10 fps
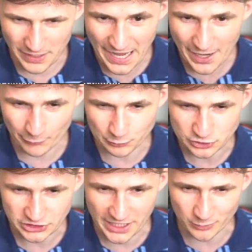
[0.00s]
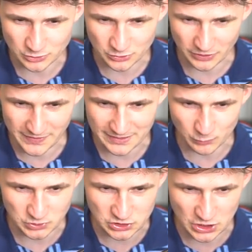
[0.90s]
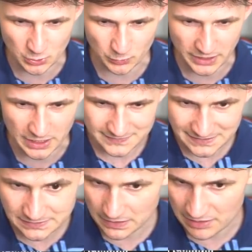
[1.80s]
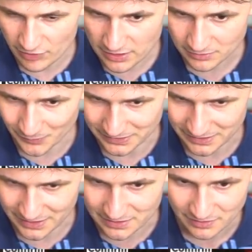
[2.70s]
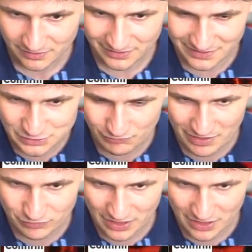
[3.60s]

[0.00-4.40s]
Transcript: ouch, ouch. Okay, that was not okay. Is this lava? Wait, can I, can I survive